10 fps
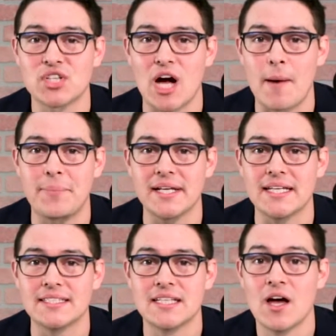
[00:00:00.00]

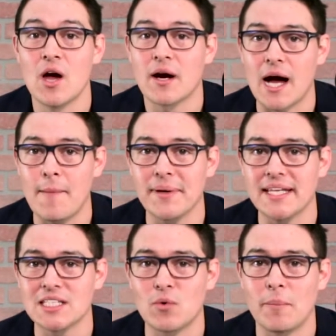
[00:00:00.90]
companies
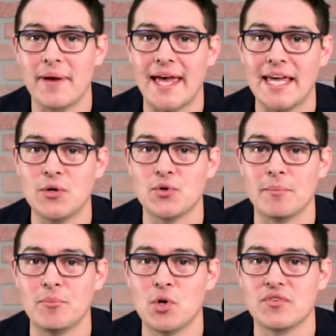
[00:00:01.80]
will pay you to
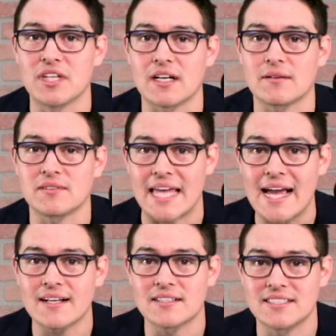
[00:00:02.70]
move to
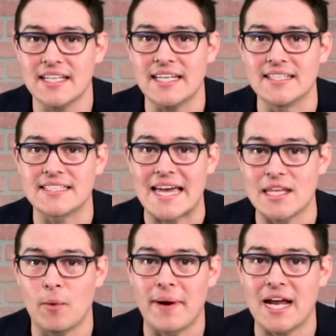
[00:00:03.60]
tech cities, and
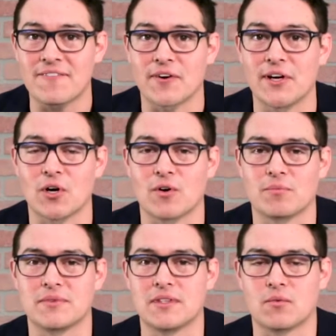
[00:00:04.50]
they'll pay for your
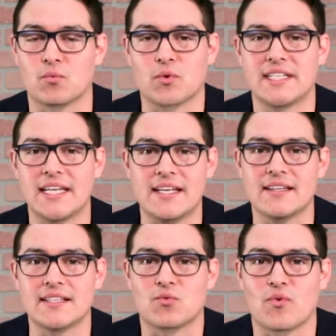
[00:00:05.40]

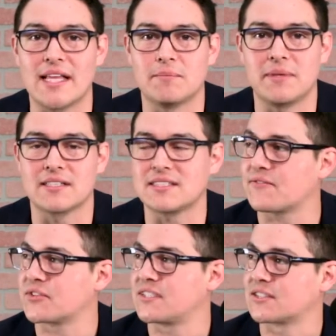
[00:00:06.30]
ridiculous rent because San
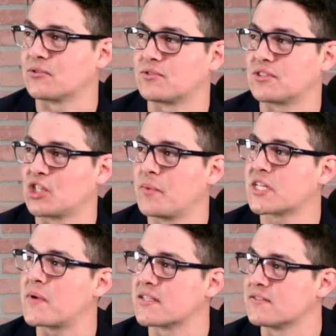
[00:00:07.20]
Francisco is stupid
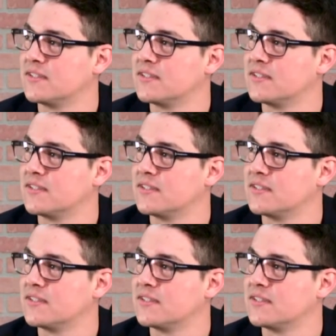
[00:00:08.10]
expensive.